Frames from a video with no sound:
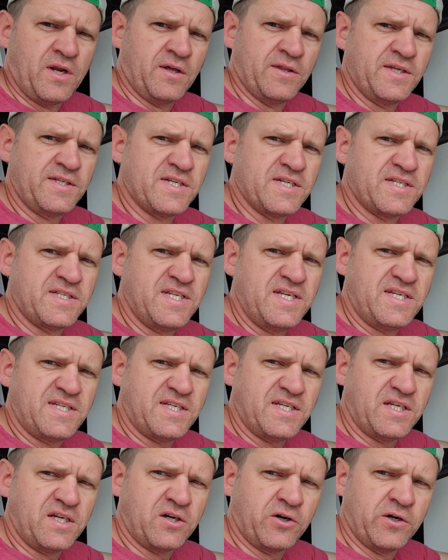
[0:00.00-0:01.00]
this is
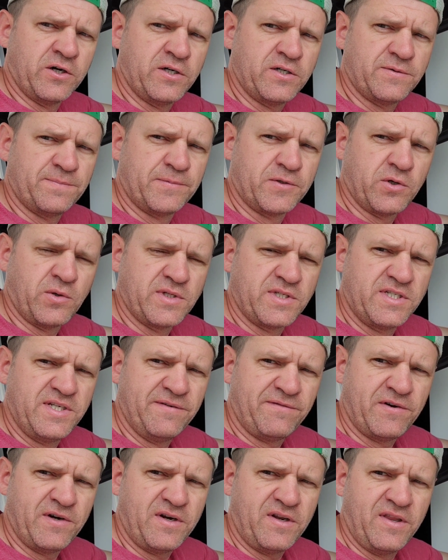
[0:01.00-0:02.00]
DC current, so it's
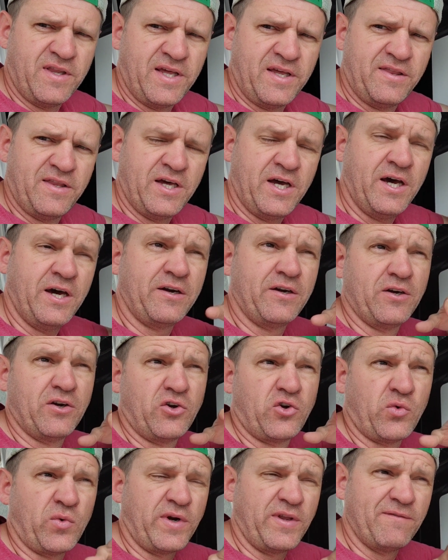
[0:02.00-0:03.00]
different than the
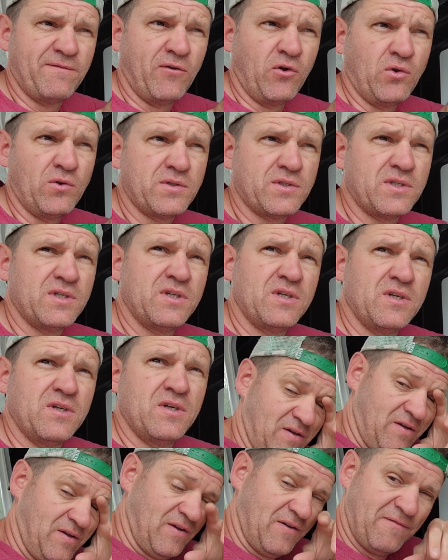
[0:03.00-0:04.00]
120 volt
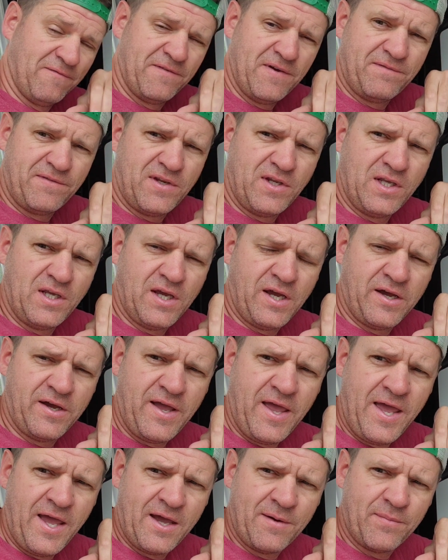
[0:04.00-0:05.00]
50
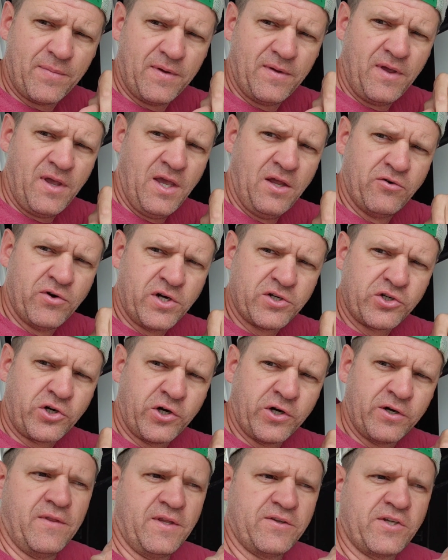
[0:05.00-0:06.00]
amp inrush
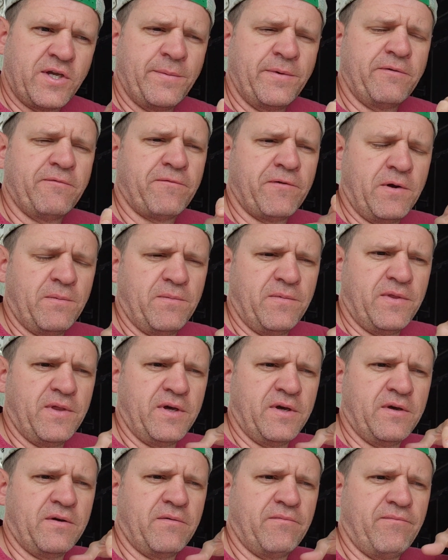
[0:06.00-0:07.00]
current that's coming from
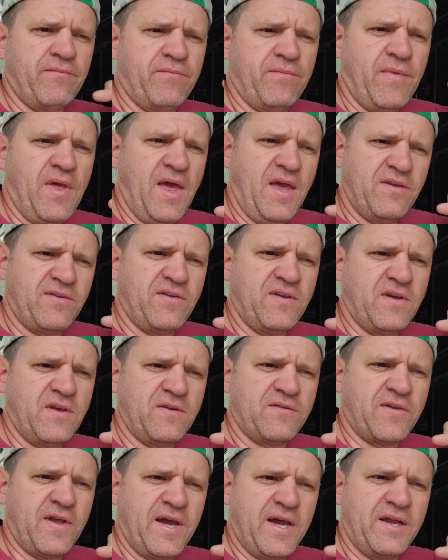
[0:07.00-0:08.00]
the AC
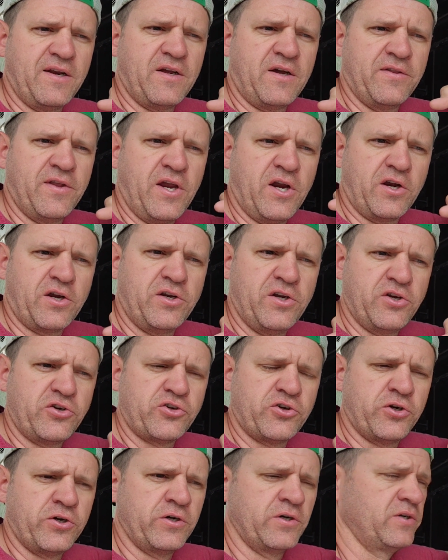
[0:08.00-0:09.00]
side on the air
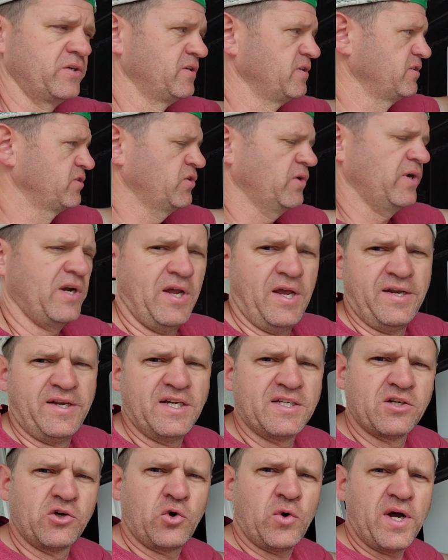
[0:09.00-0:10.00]
conditioner. So it
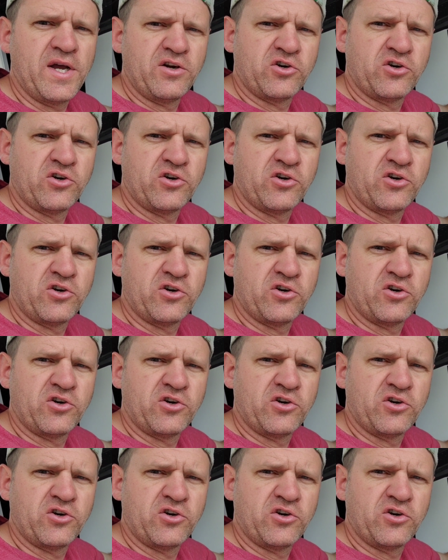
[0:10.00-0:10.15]
doesn't quite